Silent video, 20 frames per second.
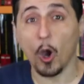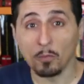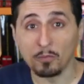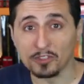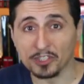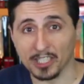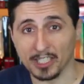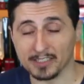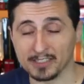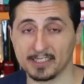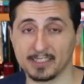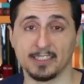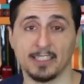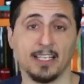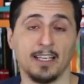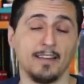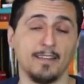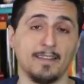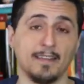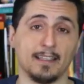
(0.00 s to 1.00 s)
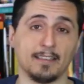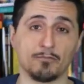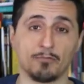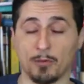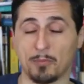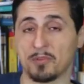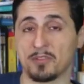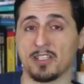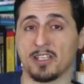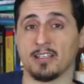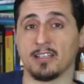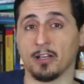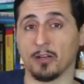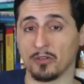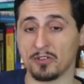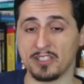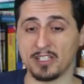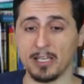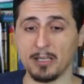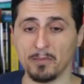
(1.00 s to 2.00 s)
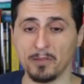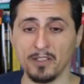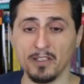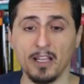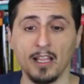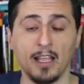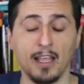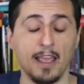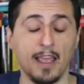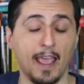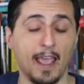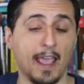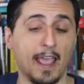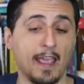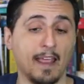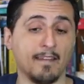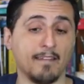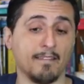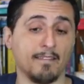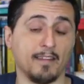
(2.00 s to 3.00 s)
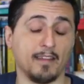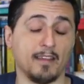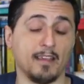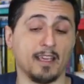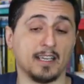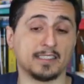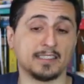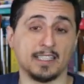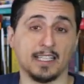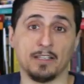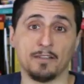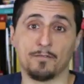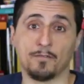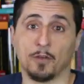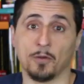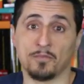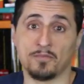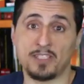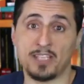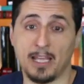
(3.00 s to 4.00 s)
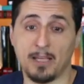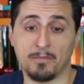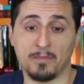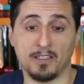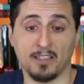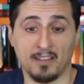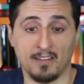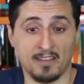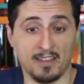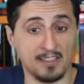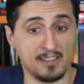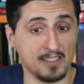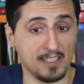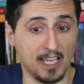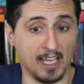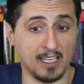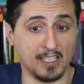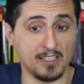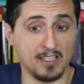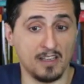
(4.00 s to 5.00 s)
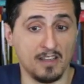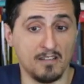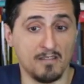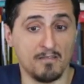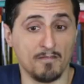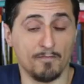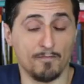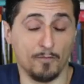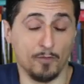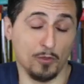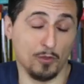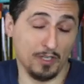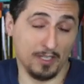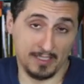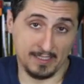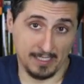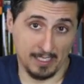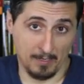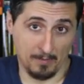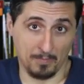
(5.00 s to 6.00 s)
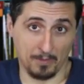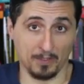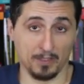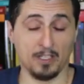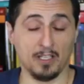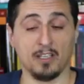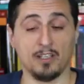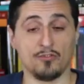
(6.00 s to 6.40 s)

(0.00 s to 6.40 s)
objects that represent our table, and they extend from table, in this case, for example,